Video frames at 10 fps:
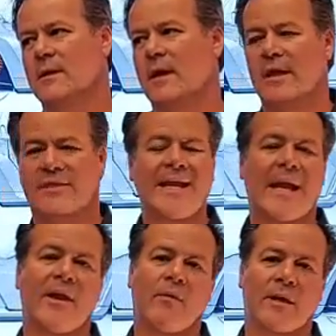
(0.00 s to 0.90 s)
I think
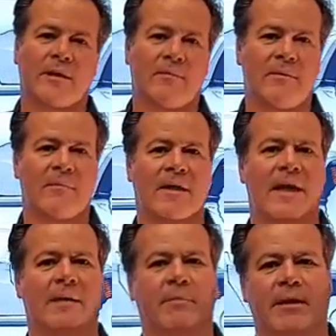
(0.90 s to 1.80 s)
I know what you mean by
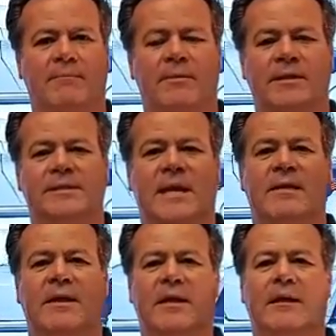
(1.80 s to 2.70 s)
that, but I'm going to say
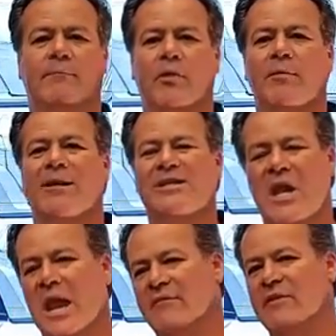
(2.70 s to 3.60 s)
that pretty much
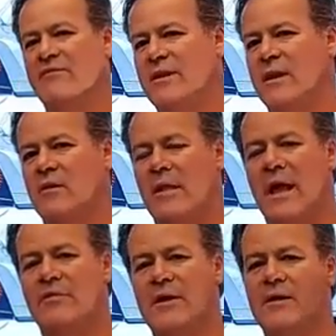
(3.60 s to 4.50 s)
every vehicle
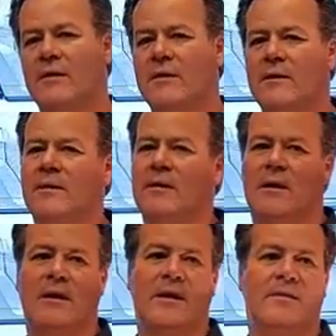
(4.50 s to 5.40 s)
out there
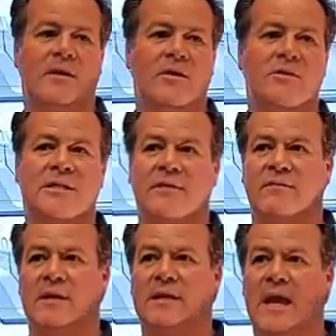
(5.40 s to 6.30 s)
in the
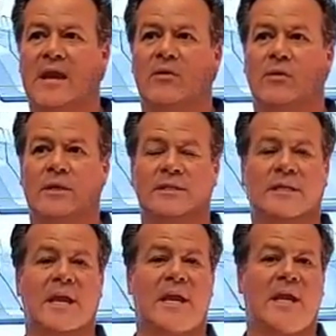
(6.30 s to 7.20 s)
UTV category
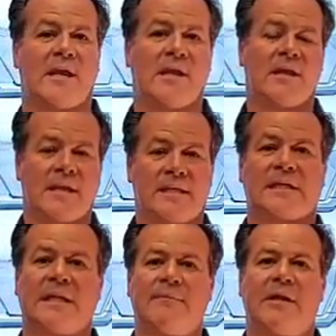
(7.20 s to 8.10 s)
today is
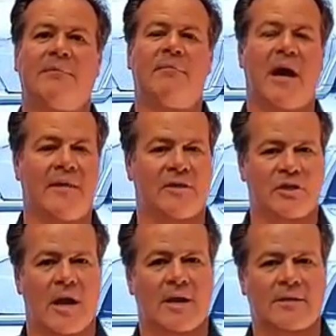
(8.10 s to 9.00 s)
limited by the
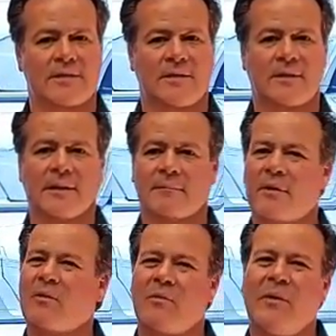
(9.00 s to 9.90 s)
shocks.
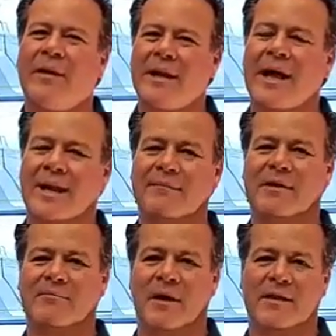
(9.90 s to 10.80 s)
But we're really not
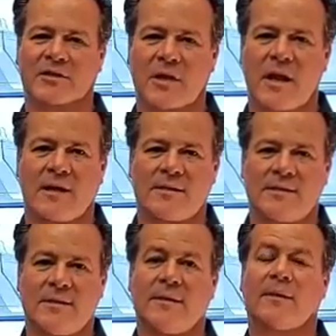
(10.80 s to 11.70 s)
limited by the
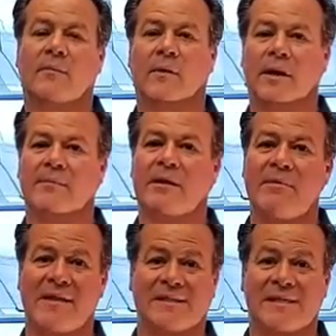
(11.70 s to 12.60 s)
shocks. We're limited
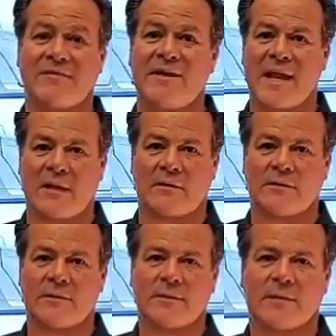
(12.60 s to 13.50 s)
by the CV angle,
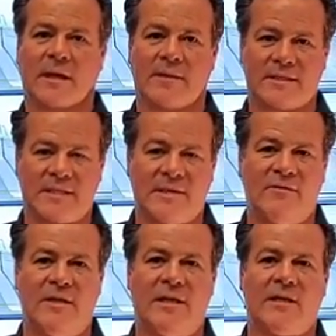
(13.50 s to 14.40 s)
and the
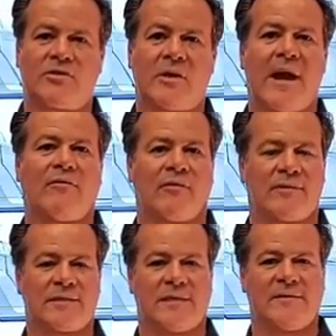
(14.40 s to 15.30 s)
CV travel
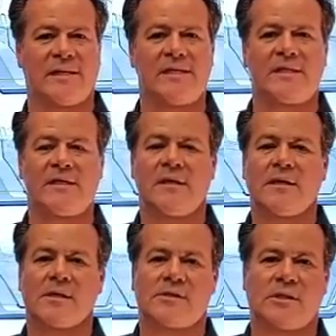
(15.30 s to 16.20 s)
is CVs.
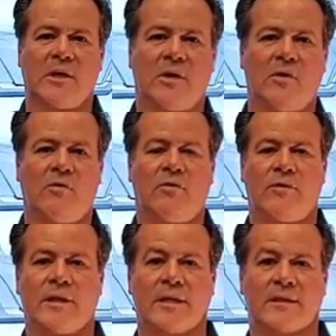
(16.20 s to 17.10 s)
So
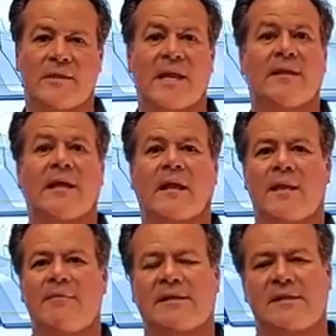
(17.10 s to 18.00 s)
the thing that
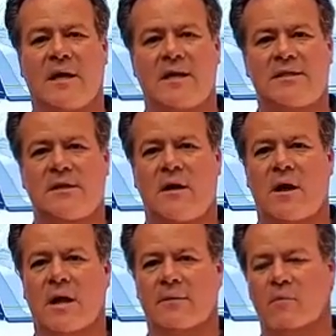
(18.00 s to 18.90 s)
limits us
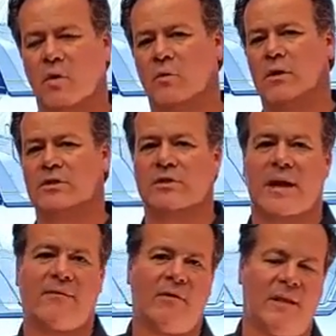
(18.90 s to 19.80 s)
on more wheel
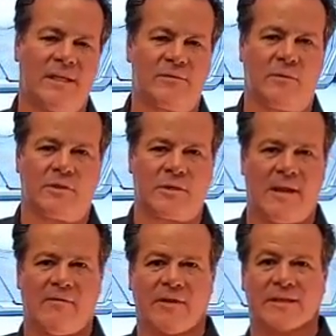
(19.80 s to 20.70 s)
travel, less wheel
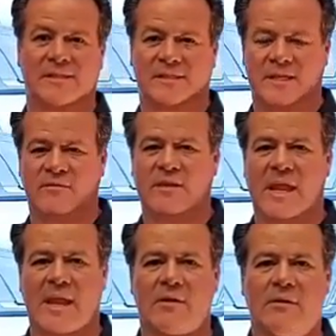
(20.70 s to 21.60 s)
travel is the CV
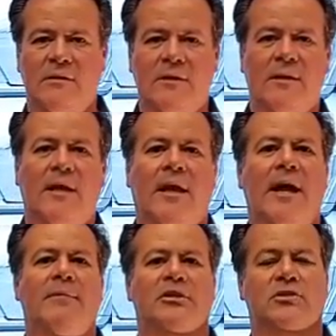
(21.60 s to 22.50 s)
angle and
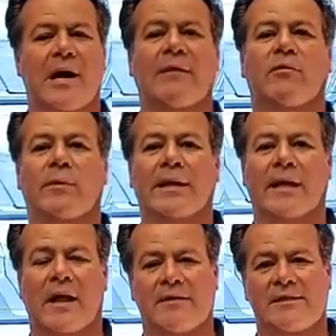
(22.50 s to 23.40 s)
how much travel we can
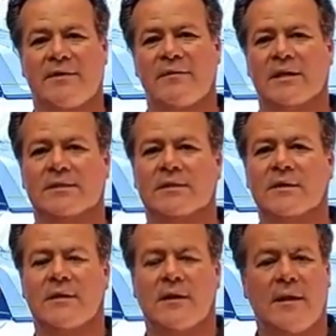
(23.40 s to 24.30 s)
get out of CVs.
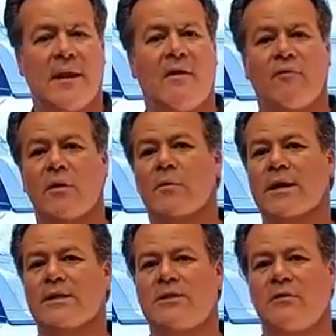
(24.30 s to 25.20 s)
Now, if we
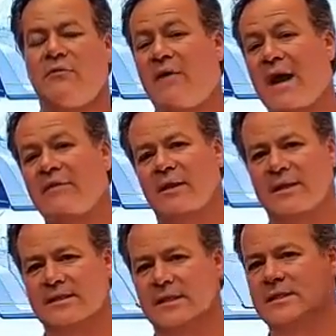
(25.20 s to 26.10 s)
went to a
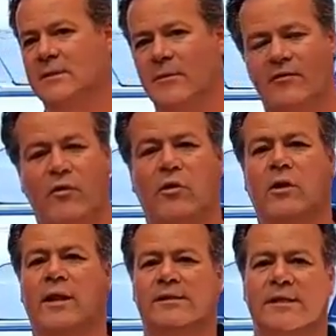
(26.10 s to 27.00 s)
5-link system or
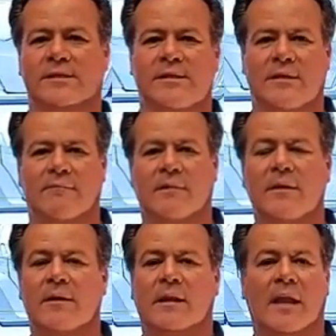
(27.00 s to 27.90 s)
4-link system
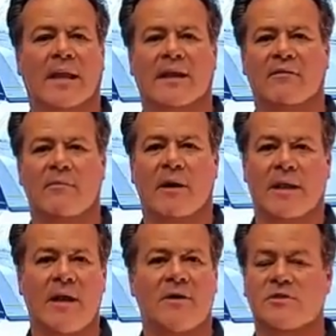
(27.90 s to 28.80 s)
like
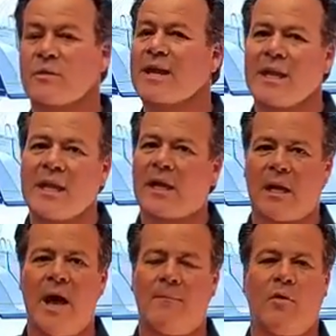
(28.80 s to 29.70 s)
everybody else, we could get a
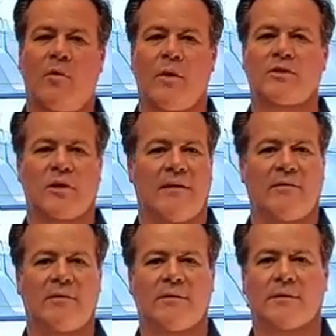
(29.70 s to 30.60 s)
lot more wheel travel,
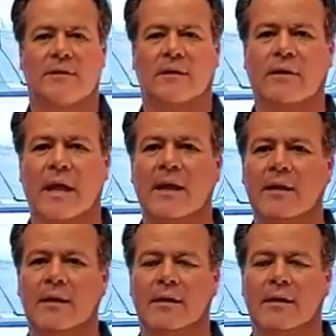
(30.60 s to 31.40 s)
okay?